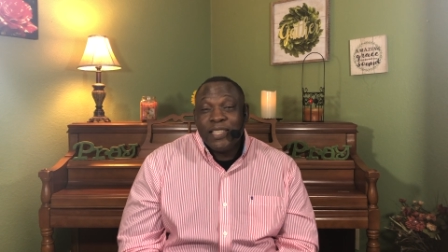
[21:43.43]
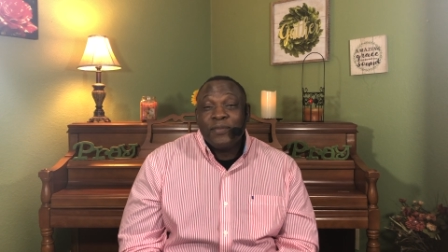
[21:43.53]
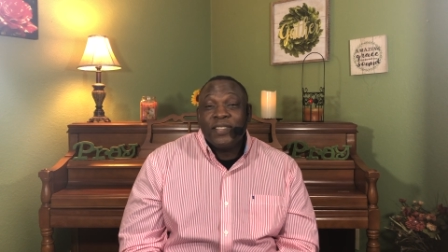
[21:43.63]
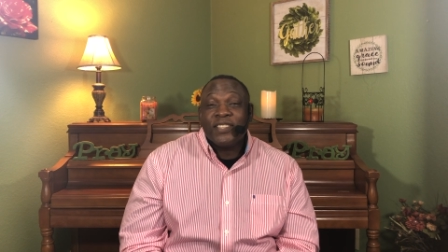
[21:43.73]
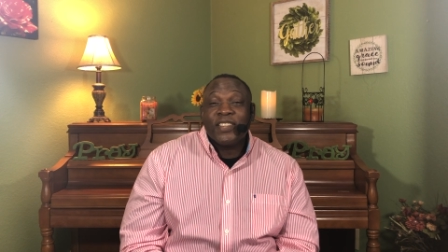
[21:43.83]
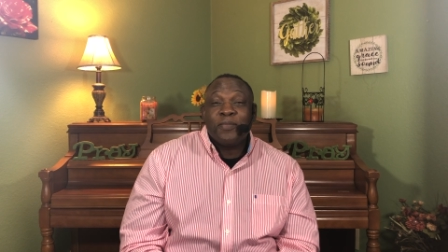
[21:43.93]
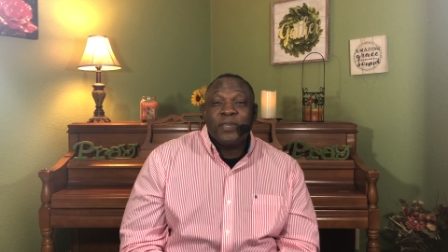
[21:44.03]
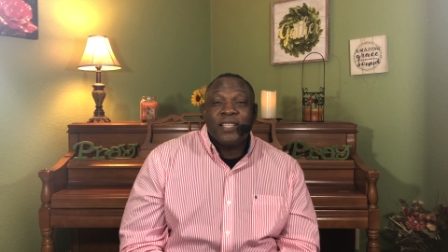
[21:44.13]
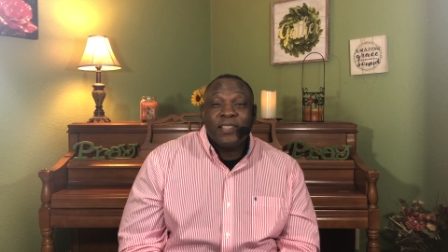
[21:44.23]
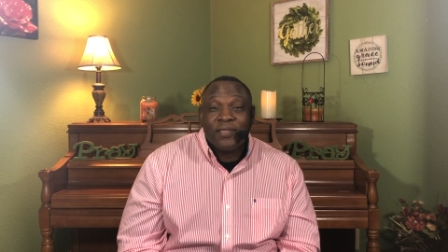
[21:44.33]
Given it shall
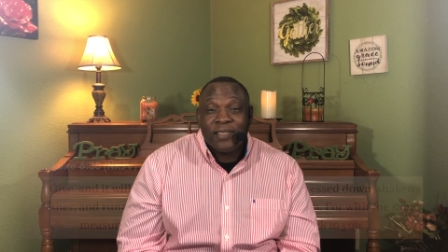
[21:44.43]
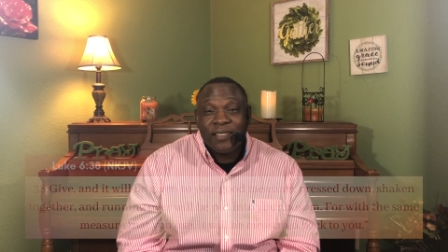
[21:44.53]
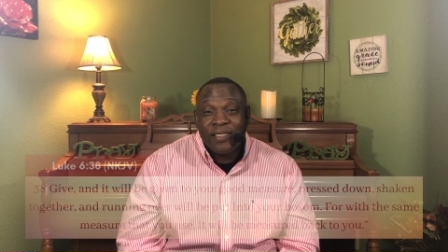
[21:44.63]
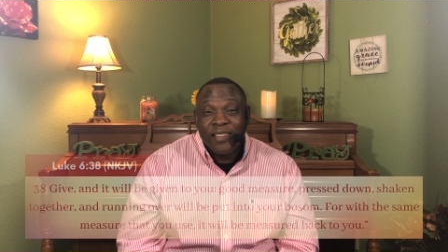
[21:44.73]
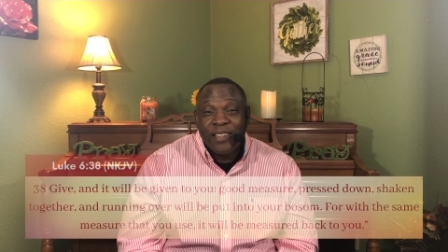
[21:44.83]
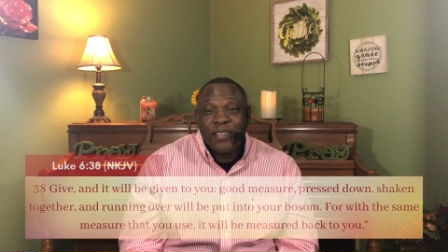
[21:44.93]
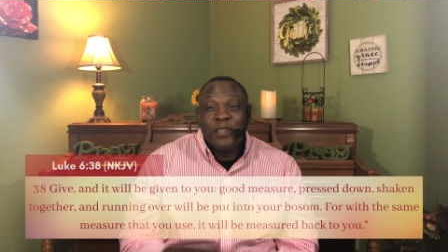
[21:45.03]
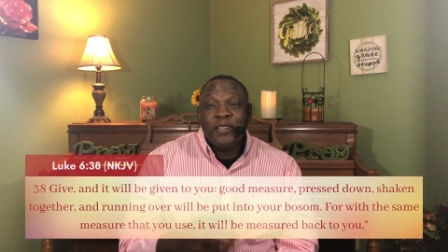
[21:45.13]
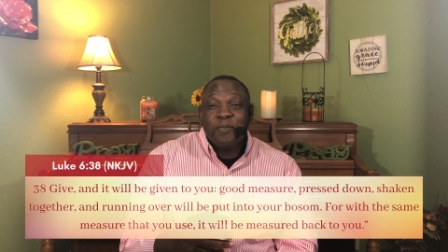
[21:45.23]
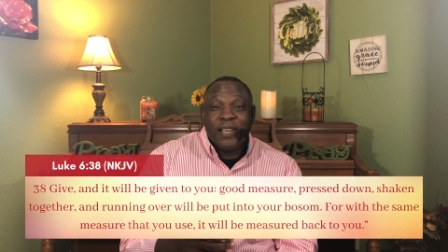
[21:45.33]
be given.
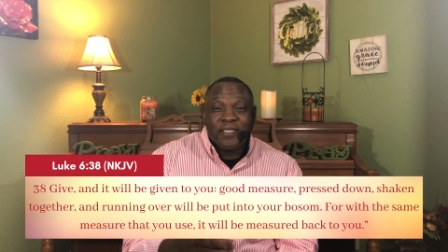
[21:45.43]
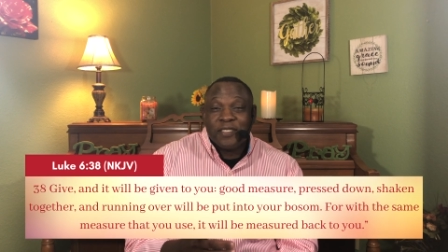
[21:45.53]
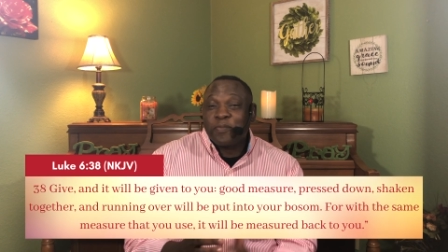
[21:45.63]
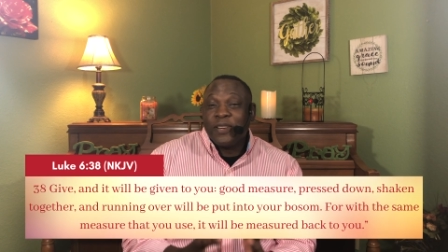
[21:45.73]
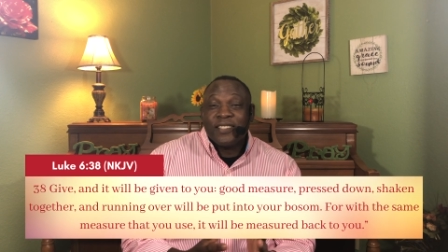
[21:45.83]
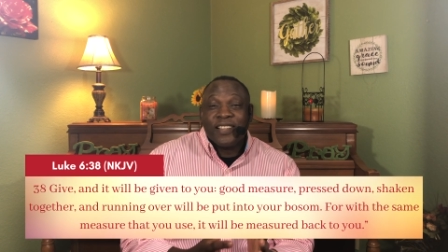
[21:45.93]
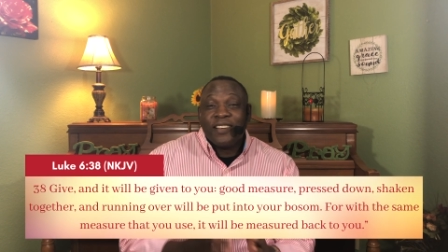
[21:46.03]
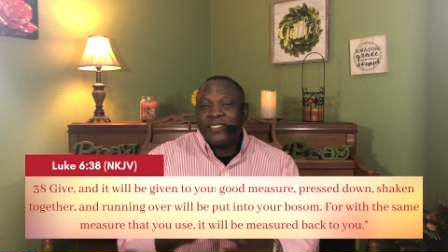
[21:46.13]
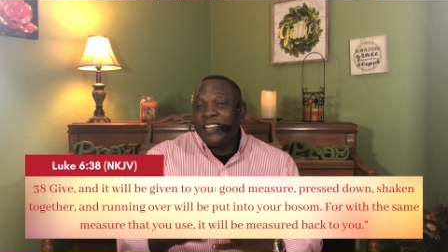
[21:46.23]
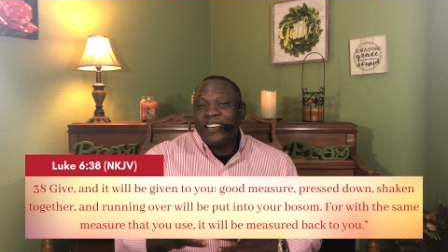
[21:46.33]
Good measures pressed
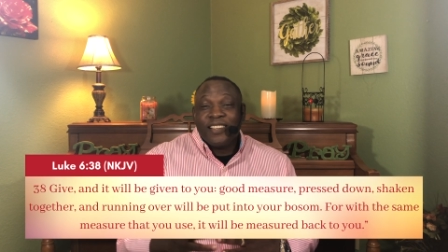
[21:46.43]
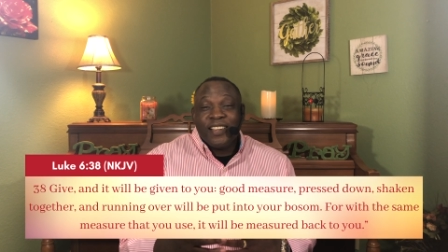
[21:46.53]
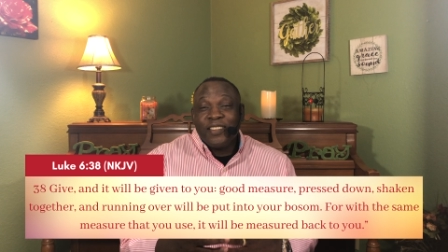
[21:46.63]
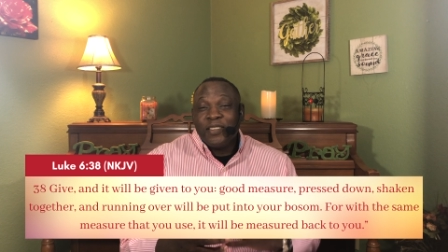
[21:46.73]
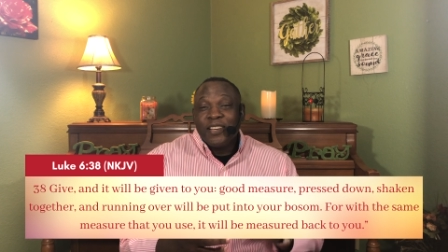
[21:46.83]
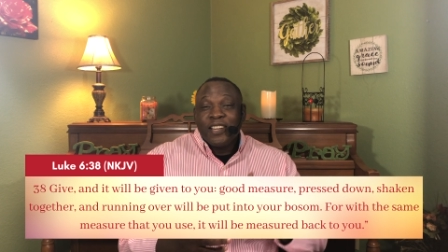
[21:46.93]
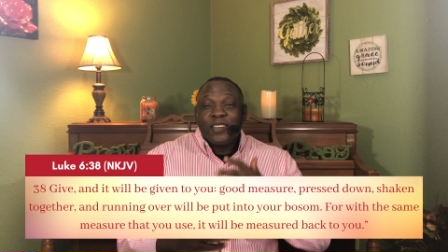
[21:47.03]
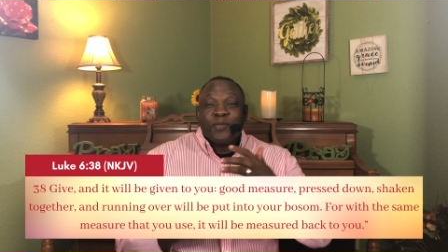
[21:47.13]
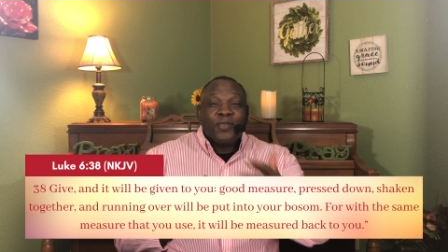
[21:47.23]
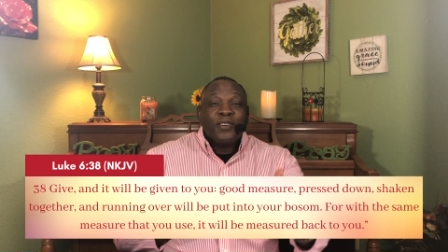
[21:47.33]
down, shaken together,
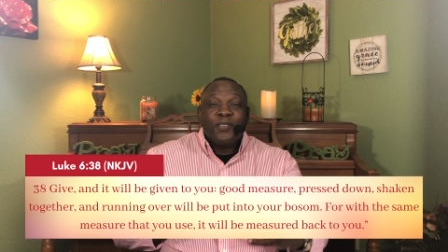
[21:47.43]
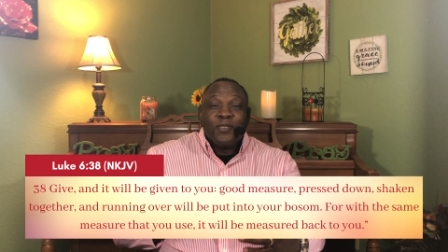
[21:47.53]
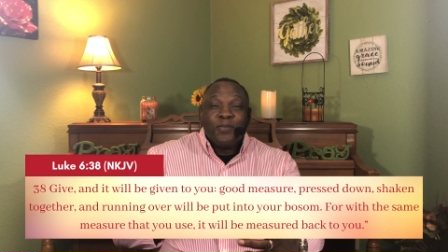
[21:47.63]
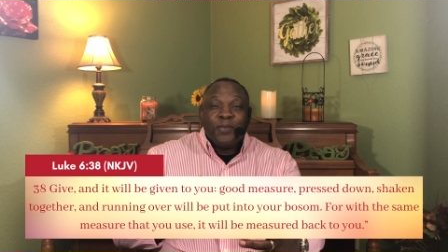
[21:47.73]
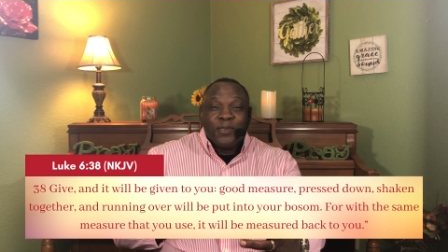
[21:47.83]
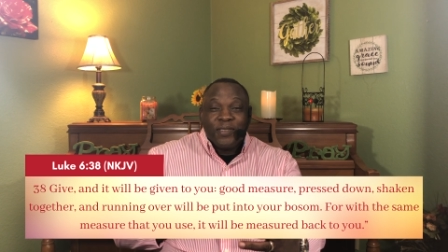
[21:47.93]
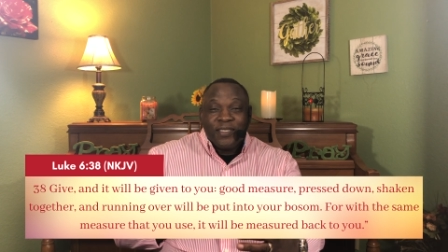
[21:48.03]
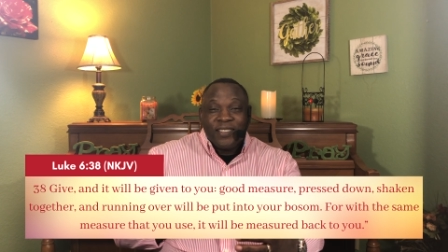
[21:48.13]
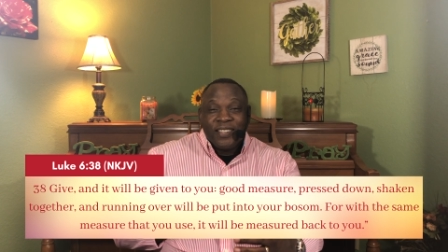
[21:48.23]
running over,